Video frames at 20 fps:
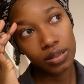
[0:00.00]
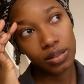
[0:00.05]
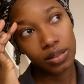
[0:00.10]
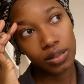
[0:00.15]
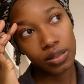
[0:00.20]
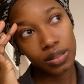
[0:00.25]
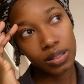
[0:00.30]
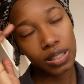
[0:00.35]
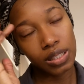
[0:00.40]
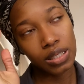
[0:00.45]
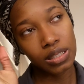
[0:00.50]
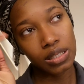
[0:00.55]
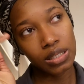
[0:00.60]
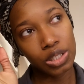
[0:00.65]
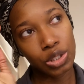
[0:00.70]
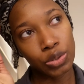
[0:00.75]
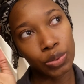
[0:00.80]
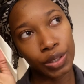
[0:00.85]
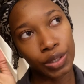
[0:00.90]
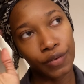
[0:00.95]

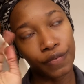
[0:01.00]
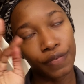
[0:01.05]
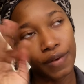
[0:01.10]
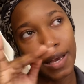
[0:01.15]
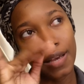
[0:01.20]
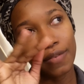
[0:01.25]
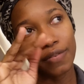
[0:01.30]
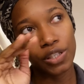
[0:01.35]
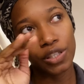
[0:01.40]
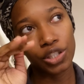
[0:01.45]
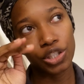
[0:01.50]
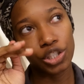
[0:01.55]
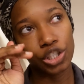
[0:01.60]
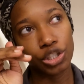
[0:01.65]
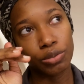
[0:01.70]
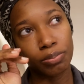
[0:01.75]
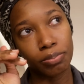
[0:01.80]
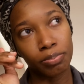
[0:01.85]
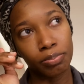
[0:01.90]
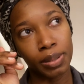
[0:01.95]
6.25
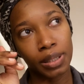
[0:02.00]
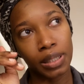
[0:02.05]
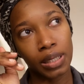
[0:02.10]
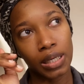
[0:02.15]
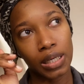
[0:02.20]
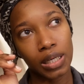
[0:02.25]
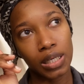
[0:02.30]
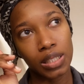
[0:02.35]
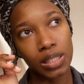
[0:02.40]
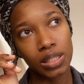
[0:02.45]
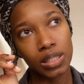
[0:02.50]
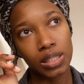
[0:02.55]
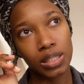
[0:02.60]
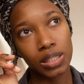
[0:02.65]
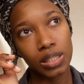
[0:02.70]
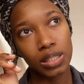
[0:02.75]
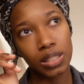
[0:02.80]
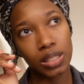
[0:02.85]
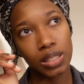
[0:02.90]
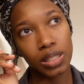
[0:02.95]
ish
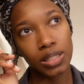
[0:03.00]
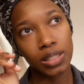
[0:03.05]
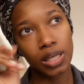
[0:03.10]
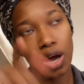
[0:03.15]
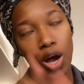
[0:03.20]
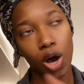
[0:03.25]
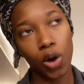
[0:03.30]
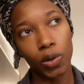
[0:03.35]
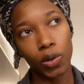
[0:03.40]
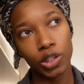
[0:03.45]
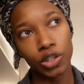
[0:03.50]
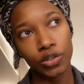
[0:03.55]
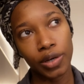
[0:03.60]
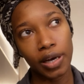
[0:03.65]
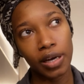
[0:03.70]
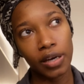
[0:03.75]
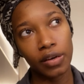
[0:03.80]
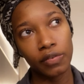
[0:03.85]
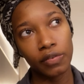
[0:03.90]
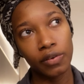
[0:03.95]
because it's an hour
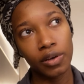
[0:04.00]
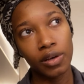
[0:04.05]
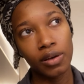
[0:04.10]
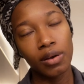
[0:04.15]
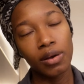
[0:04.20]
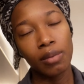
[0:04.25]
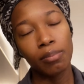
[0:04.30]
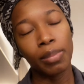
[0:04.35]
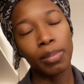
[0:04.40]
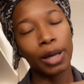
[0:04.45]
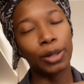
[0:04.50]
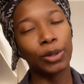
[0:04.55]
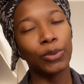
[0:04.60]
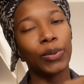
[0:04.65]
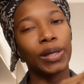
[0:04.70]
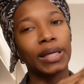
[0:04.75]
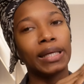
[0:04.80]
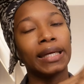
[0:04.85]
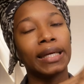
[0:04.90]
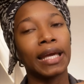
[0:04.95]
drive but i don't
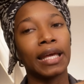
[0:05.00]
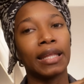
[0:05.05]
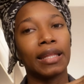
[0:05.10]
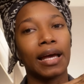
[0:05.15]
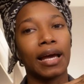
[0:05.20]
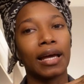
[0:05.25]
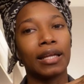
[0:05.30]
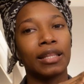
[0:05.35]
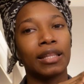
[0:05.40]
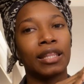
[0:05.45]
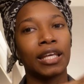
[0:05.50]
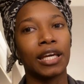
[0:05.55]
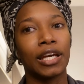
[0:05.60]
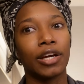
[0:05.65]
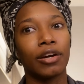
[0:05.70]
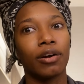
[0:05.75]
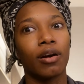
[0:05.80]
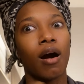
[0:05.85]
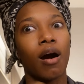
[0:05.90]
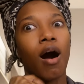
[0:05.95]
want to get
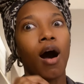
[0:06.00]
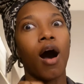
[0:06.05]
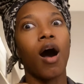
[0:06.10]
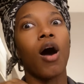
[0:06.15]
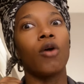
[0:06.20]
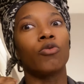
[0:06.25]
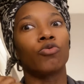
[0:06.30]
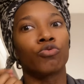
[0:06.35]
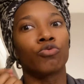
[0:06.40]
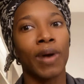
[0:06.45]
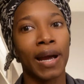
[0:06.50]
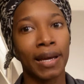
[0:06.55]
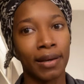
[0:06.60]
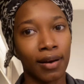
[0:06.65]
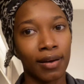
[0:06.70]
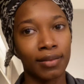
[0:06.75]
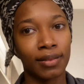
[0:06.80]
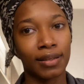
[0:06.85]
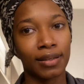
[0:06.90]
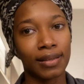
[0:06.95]
there
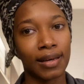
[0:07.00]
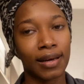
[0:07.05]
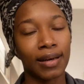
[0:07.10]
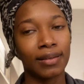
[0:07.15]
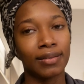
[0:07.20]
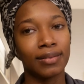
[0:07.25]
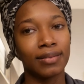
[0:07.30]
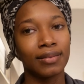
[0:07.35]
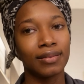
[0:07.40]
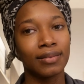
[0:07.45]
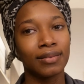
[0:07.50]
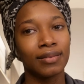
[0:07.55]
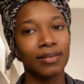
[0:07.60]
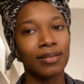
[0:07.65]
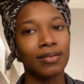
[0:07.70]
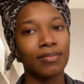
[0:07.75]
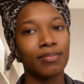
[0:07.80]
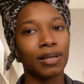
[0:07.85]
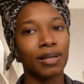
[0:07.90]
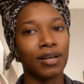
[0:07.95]
right on the dot
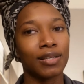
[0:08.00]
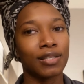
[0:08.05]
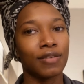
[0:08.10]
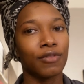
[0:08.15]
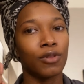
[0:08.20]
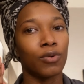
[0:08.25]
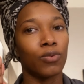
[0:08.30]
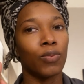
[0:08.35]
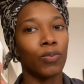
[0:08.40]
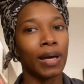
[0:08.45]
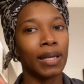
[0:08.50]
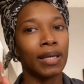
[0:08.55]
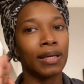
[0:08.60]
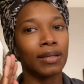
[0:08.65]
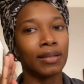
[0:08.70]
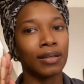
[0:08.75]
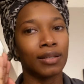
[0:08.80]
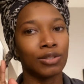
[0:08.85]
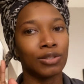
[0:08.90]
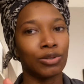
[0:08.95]
because if the wedding
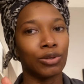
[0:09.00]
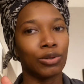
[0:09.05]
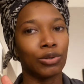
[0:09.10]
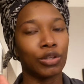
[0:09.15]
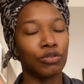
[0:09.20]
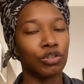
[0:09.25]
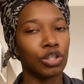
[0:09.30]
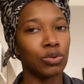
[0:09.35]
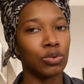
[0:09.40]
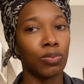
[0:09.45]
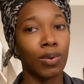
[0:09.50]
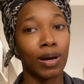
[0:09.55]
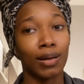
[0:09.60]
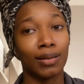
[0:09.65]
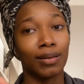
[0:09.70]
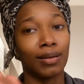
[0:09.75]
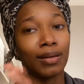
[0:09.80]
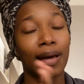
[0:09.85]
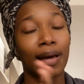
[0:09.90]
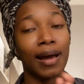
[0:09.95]
because you know if she's
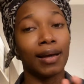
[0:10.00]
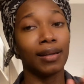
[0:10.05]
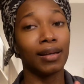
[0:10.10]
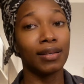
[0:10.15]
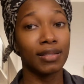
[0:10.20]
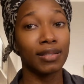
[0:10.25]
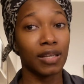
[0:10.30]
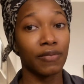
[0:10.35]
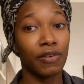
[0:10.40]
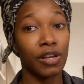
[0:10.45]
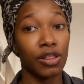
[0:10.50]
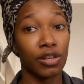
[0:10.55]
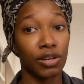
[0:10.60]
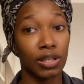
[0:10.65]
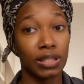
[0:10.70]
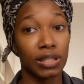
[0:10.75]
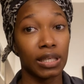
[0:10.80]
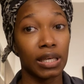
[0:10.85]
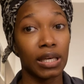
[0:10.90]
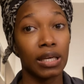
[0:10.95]
walking on the aisle at
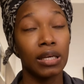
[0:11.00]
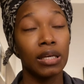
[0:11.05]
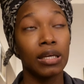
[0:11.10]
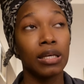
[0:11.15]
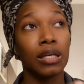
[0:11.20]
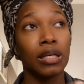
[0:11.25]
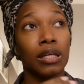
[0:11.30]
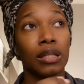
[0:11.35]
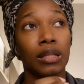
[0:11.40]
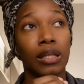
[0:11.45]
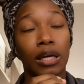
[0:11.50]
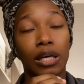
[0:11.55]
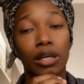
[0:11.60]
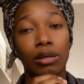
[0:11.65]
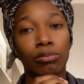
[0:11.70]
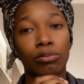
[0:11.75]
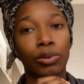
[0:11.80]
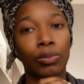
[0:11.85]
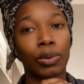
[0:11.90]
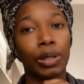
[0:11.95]
7:30, then
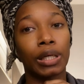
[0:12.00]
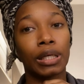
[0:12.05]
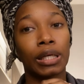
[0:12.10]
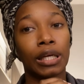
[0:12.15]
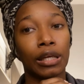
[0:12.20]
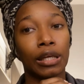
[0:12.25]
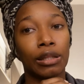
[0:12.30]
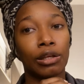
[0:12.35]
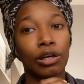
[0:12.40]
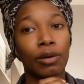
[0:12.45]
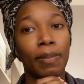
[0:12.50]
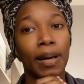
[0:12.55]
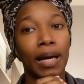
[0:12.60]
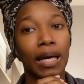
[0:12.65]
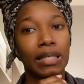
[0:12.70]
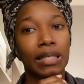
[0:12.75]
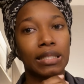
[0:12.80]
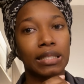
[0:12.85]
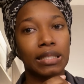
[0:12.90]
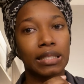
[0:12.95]
we want to get there
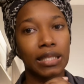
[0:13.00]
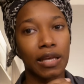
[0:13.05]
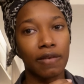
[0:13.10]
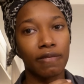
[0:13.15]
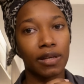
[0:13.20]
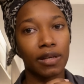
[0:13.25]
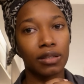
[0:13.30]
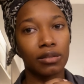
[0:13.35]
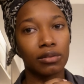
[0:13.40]
by 7